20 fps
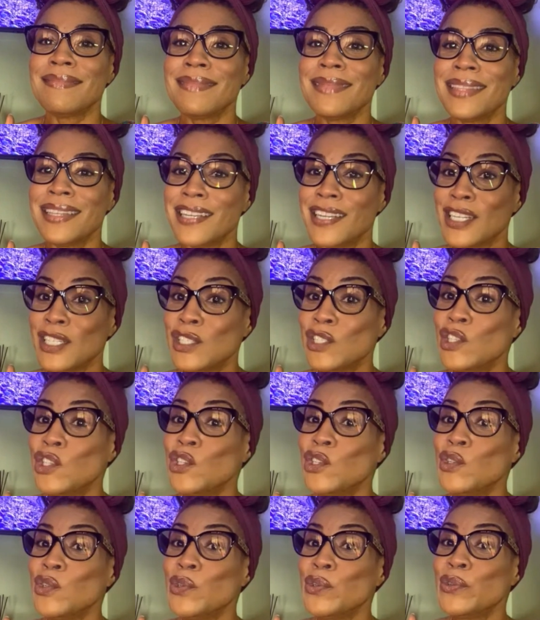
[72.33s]
there are
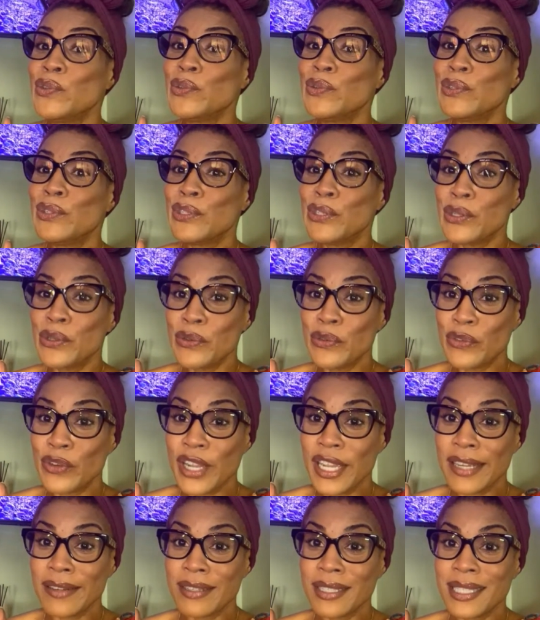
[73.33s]
two new
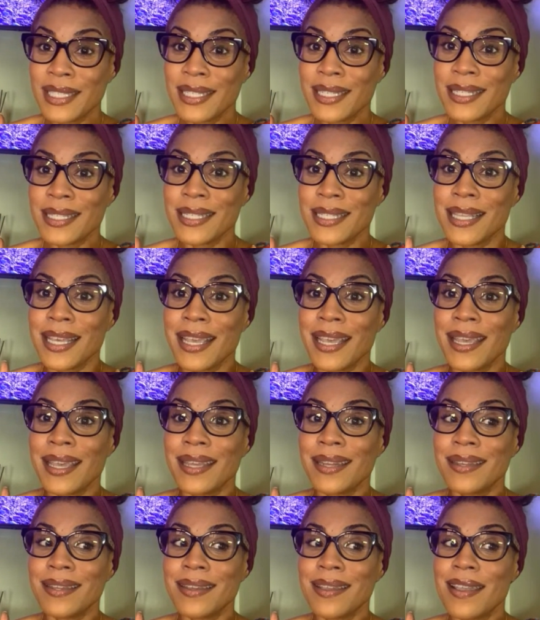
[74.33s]
fragrances
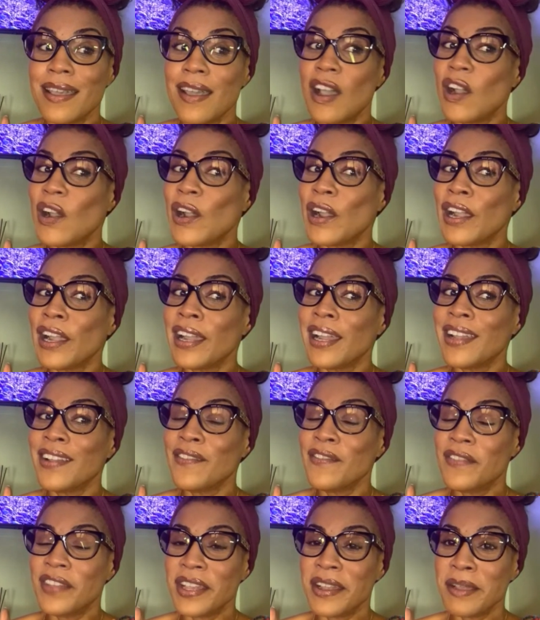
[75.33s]
that are
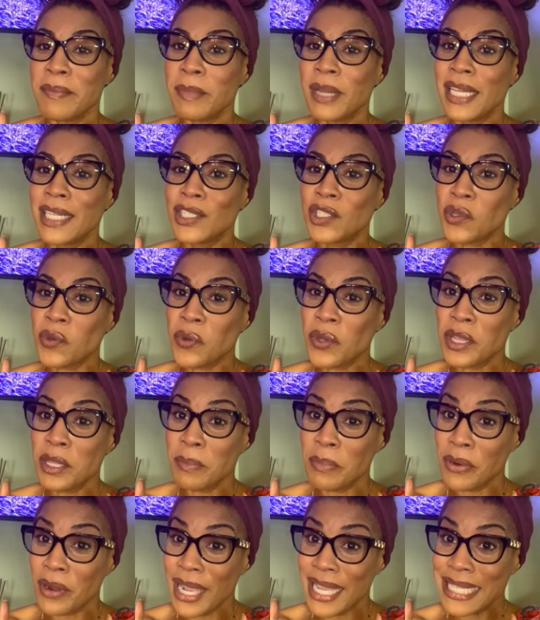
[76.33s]
very much on the
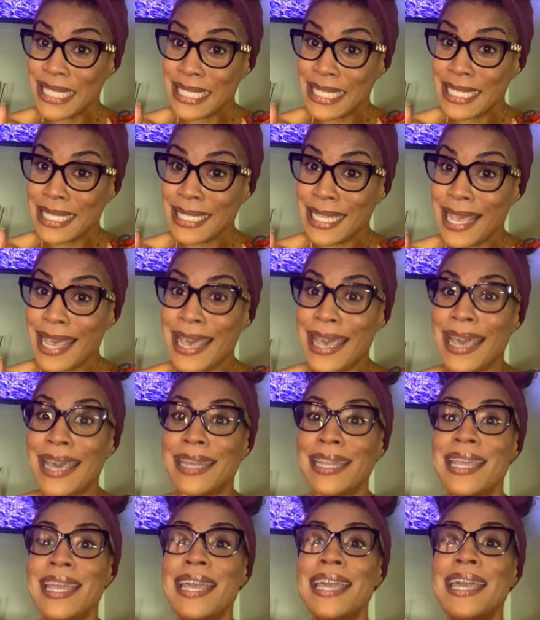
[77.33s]
pricey
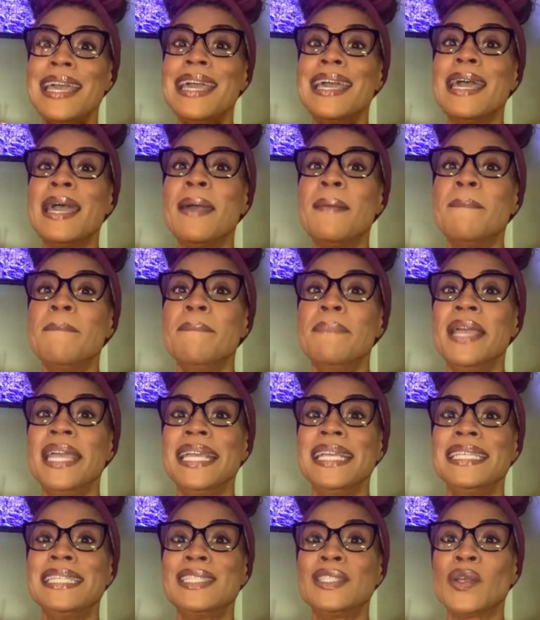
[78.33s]
side
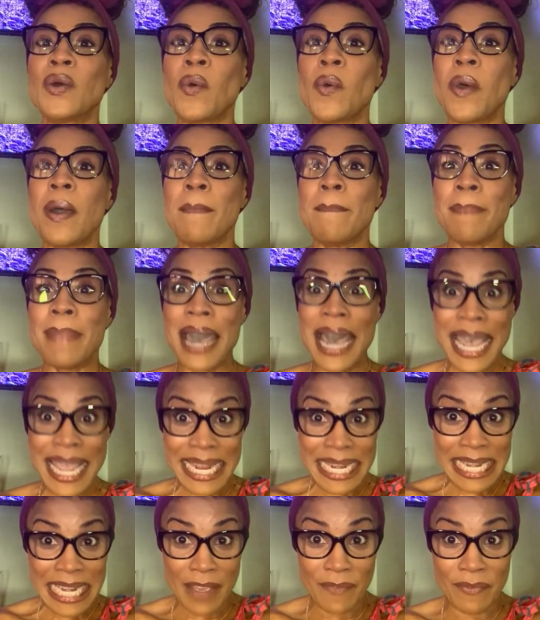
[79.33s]
based on my
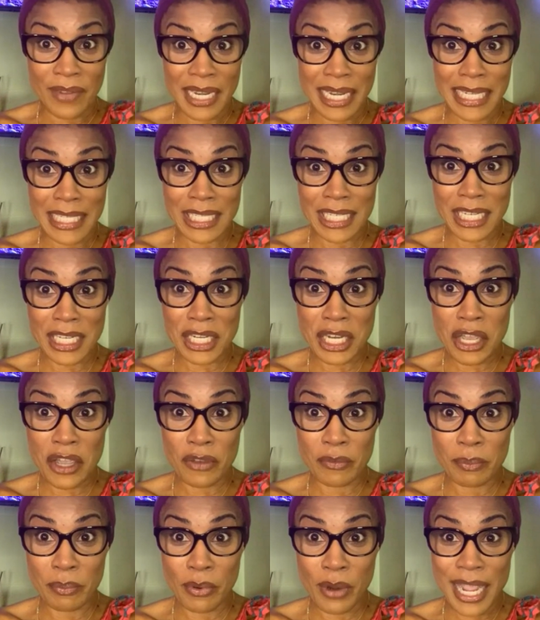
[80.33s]
definition
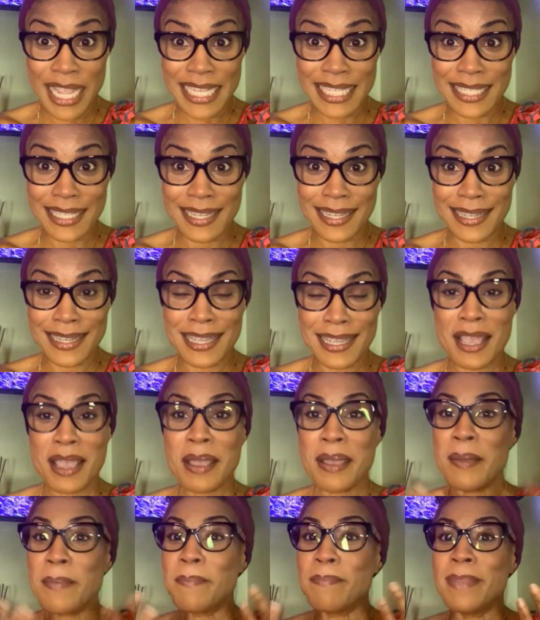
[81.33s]
of pricey.
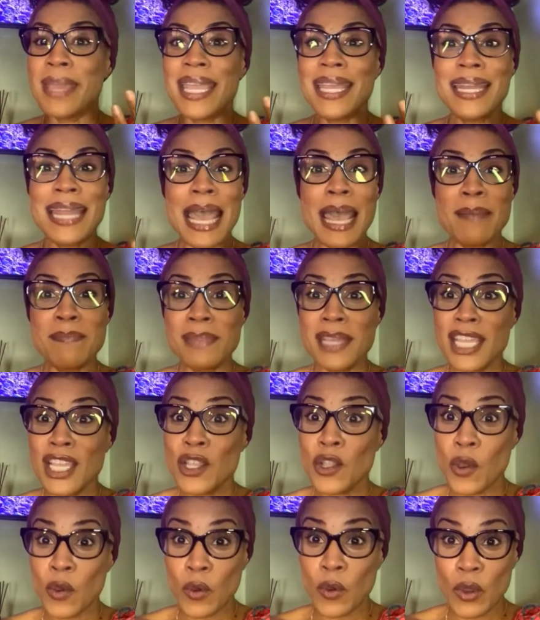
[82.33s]
May not be
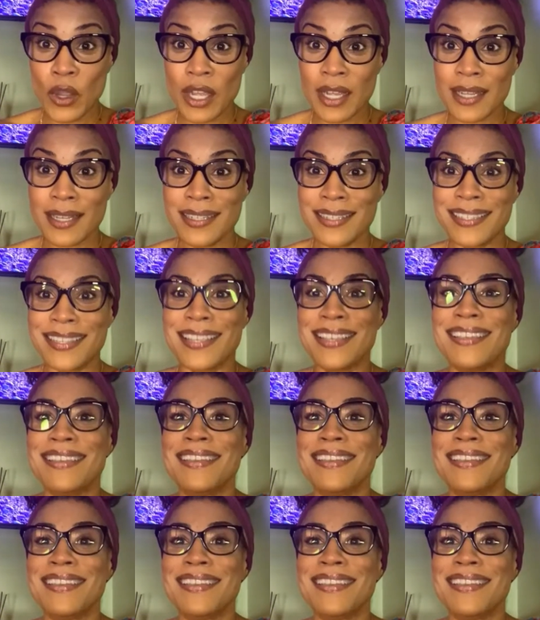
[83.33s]
yours,